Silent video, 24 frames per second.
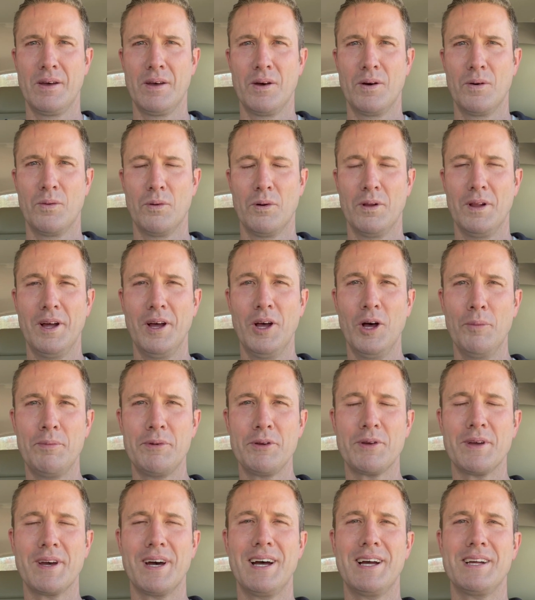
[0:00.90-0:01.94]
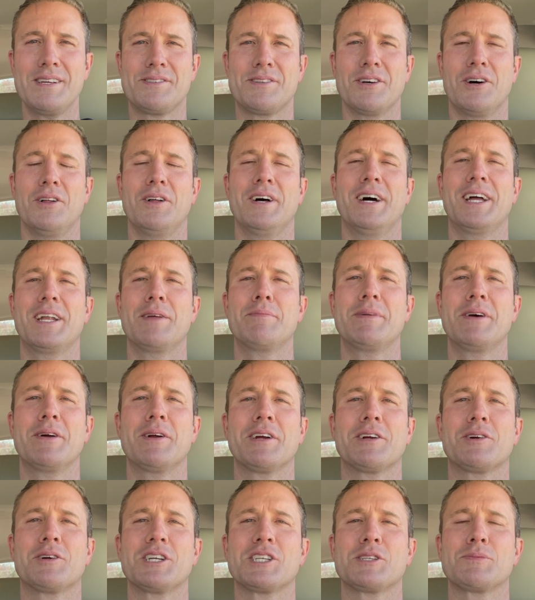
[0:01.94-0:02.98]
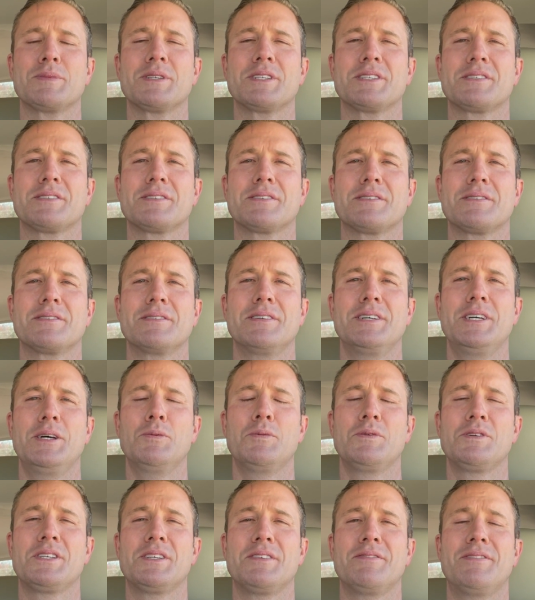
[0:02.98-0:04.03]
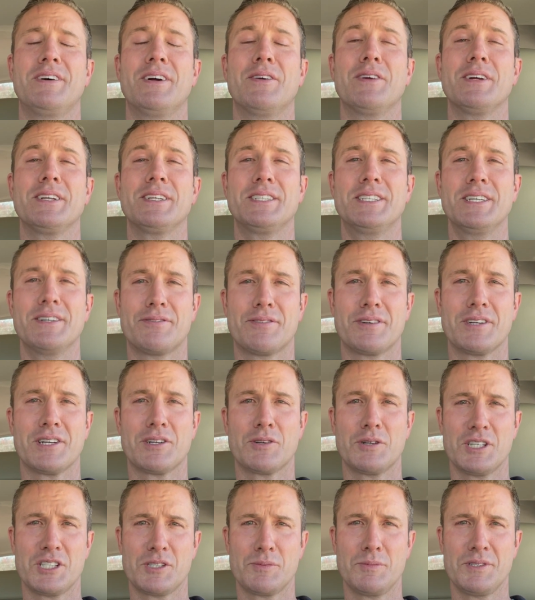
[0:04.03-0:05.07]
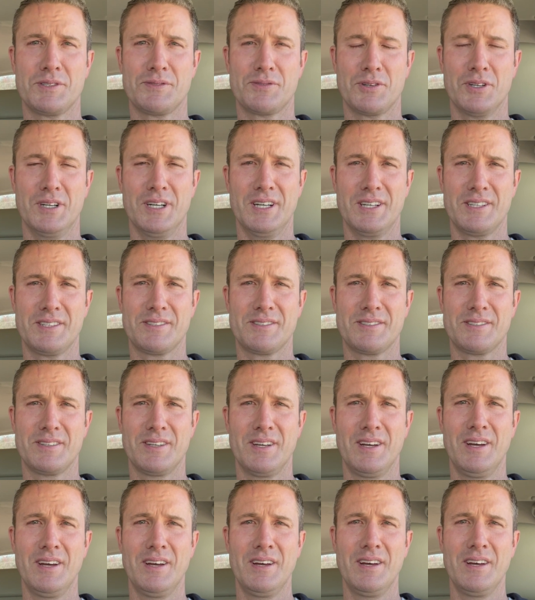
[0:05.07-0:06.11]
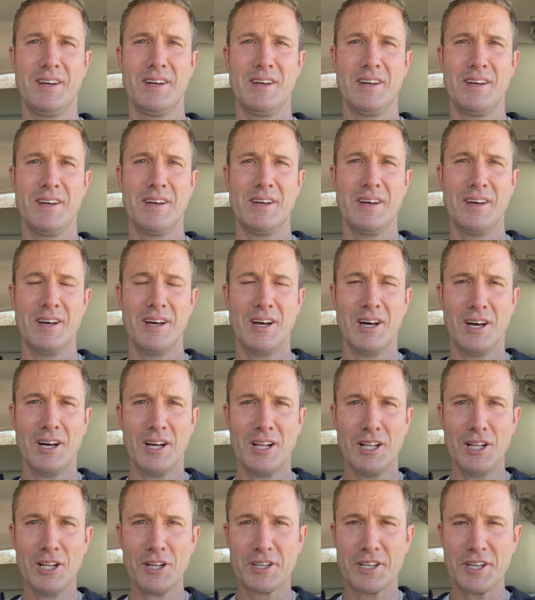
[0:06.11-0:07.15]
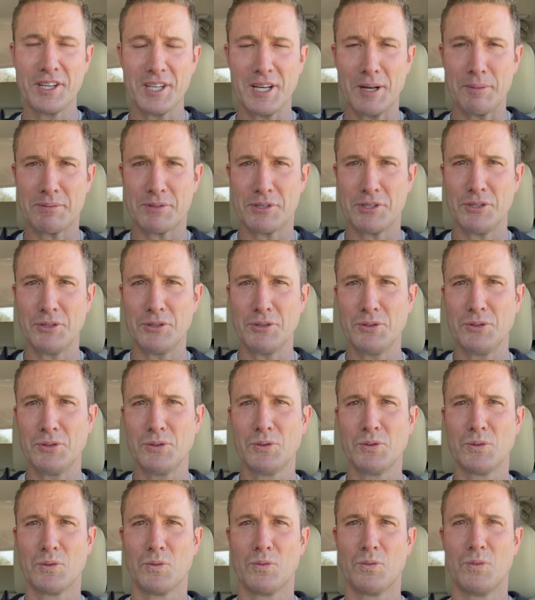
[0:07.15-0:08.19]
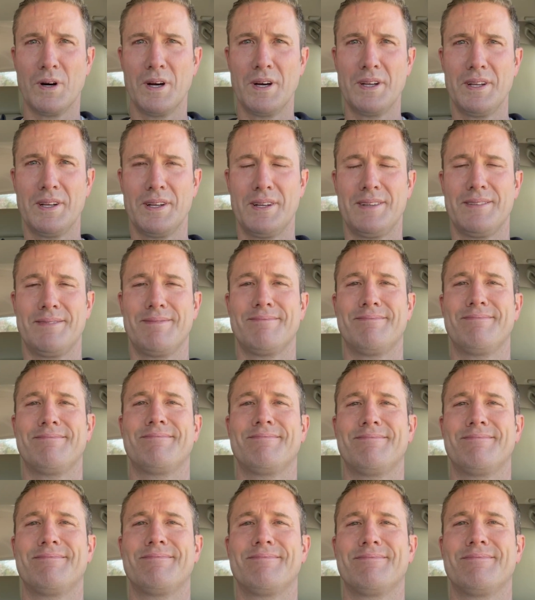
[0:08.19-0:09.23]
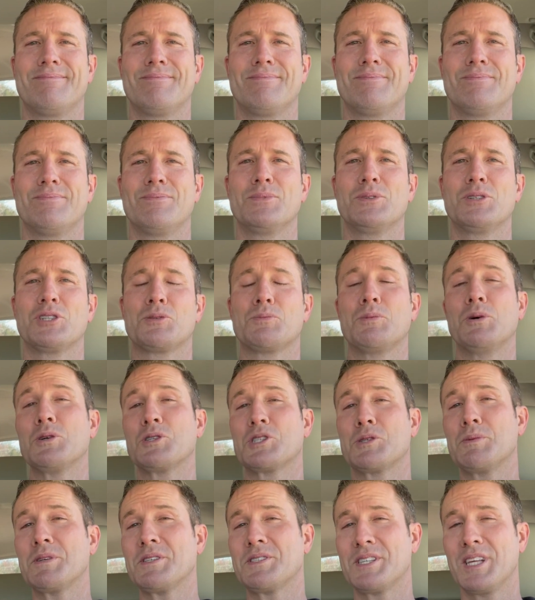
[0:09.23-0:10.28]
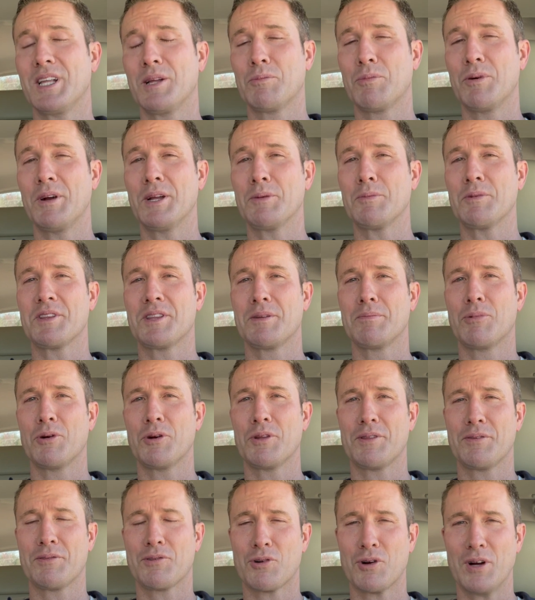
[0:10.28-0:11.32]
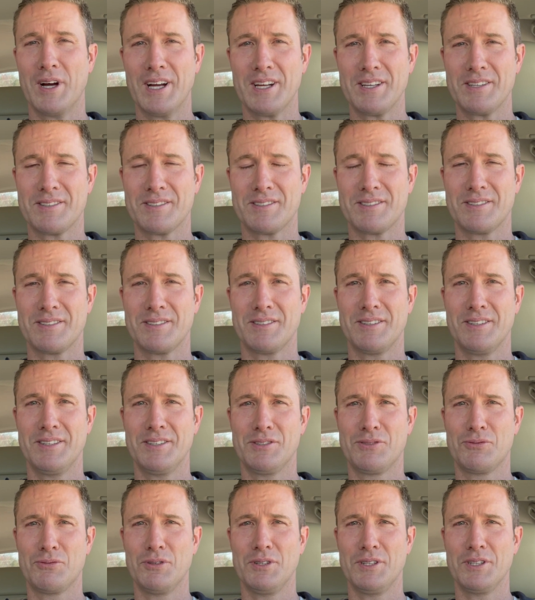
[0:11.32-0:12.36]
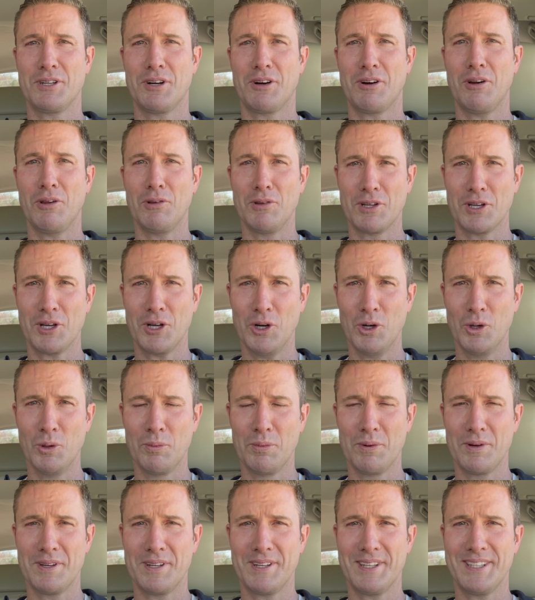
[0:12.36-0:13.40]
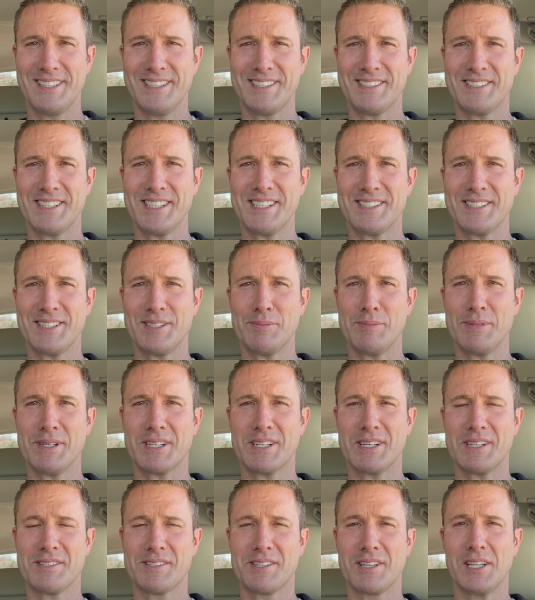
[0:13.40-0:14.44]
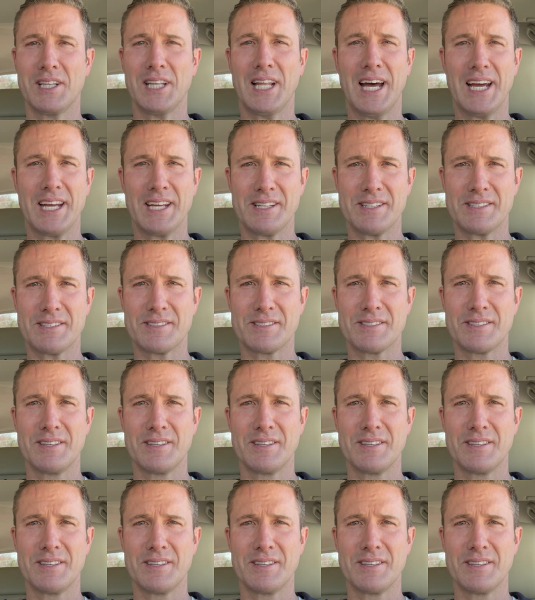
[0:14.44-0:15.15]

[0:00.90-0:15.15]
Well, I hope you guys all had a Merry Christmas. It was a very different Christmas for us. Looking up to what we're supposed to be celebrating with the birth of Christ is really our only hope in this season, because the lights,